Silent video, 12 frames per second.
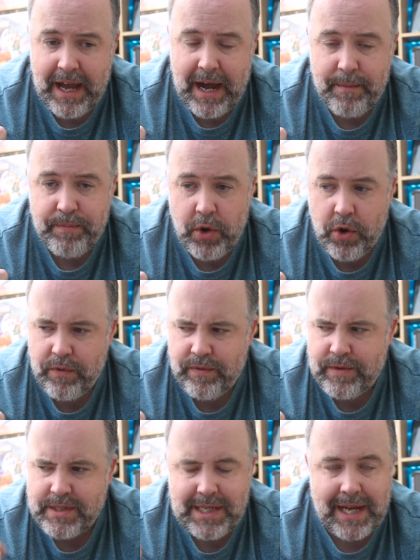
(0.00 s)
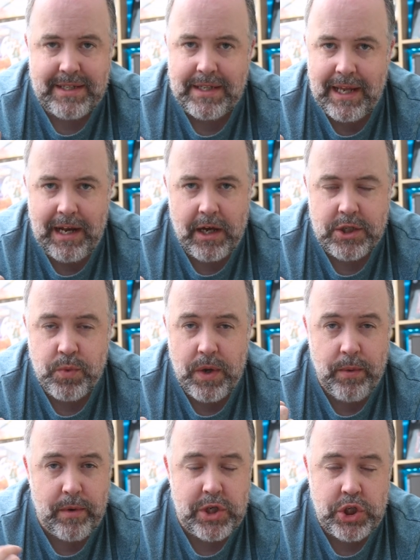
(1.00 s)
um, on Saturday last
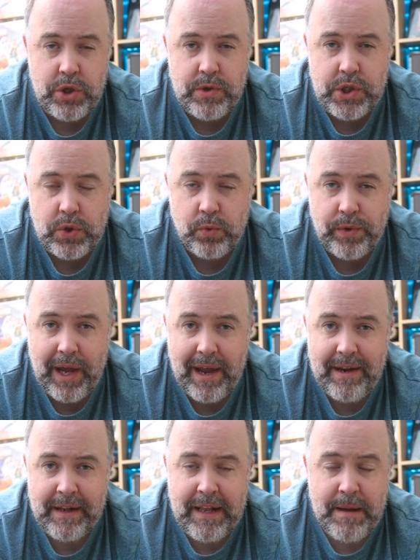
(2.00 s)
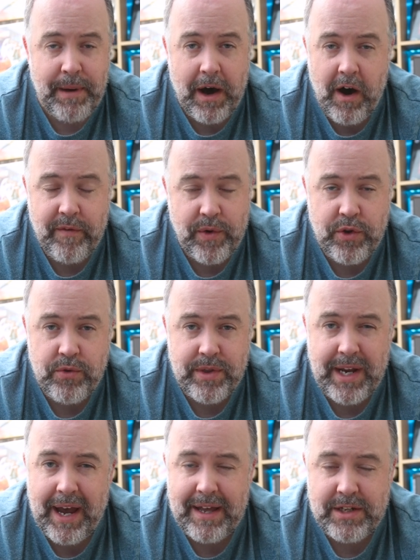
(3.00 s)
week where I was shooting all day, but halfway through
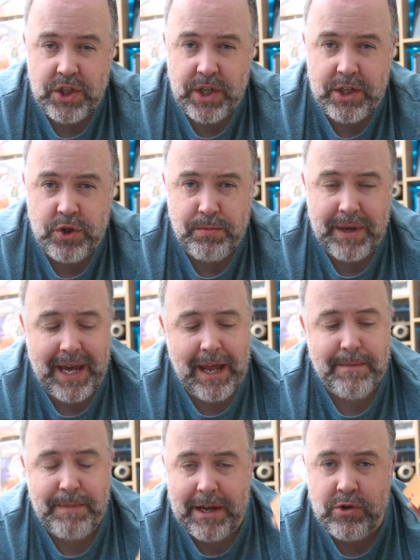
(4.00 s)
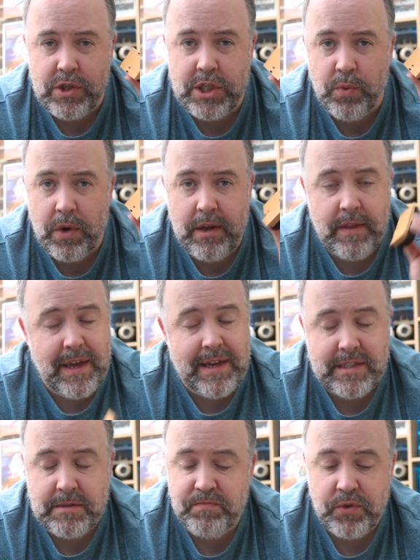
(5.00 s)
the day I had to change from a Canon battery to one of
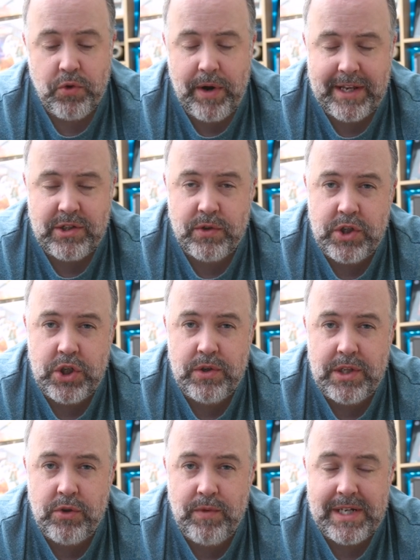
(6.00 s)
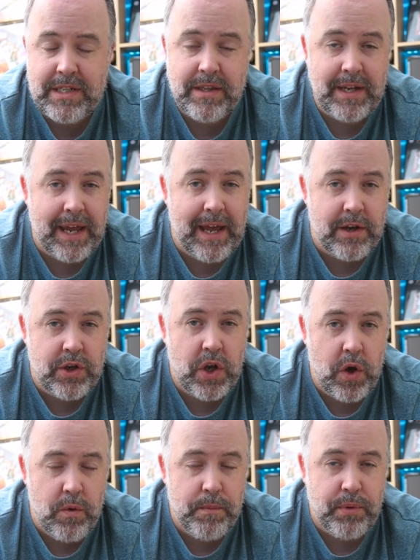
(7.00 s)
these, cracked on shooting the rest of the day, had
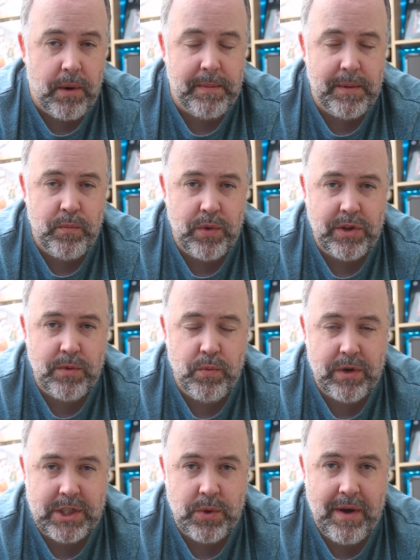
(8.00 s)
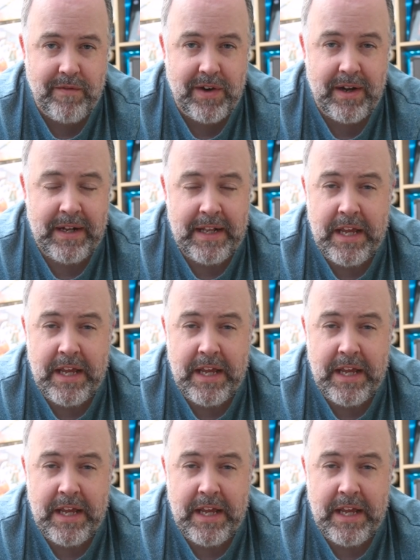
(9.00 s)
no problem with them whatsoever.